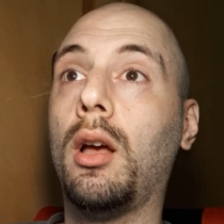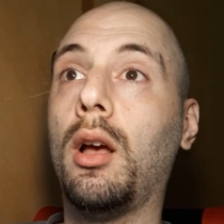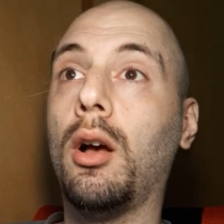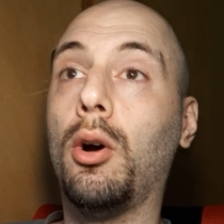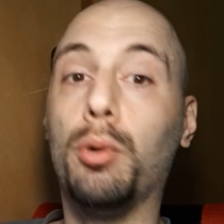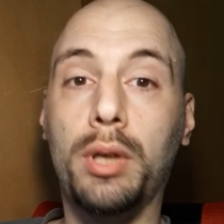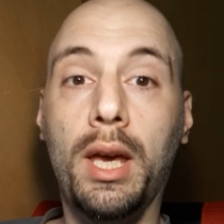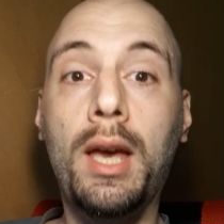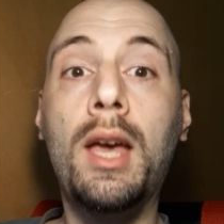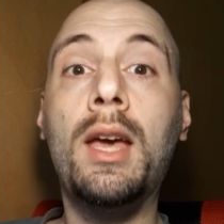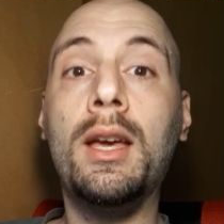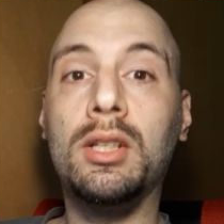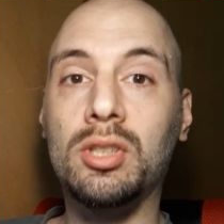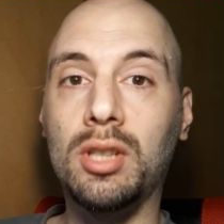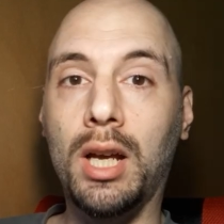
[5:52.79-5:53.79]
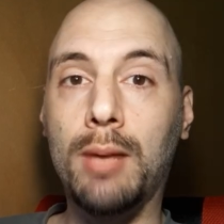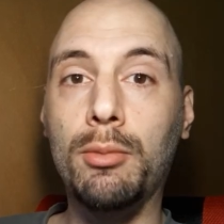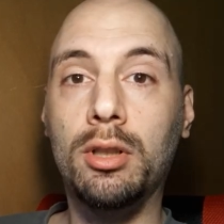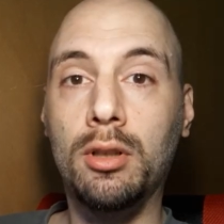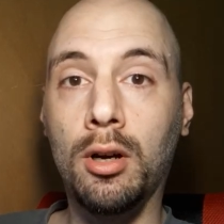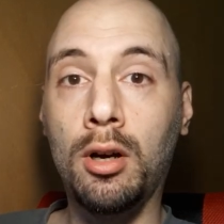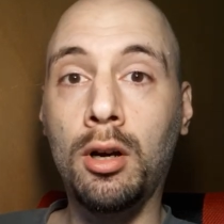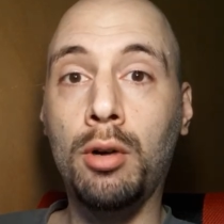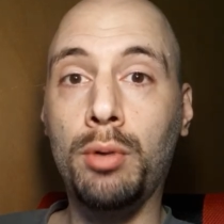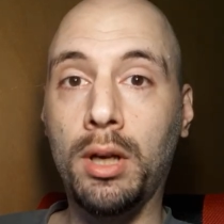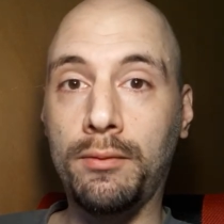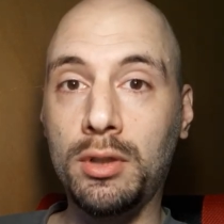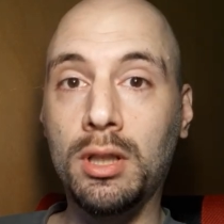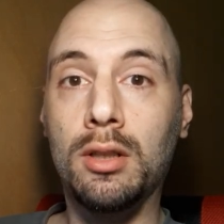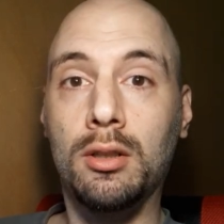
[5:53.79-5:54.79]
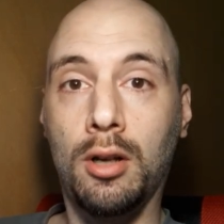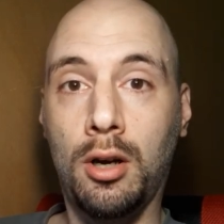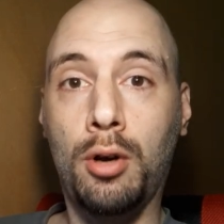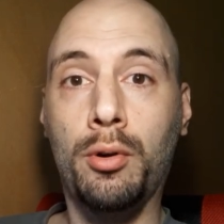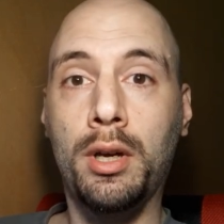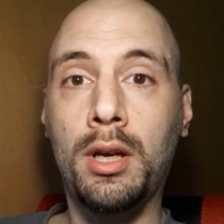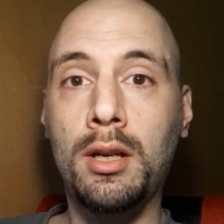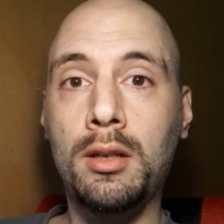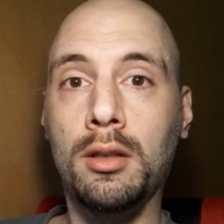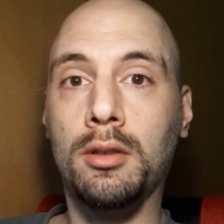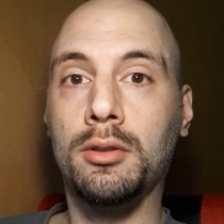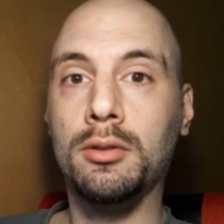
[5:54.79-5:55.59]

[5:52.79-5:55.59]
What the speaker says: Okay, it's time to go. We have to get going.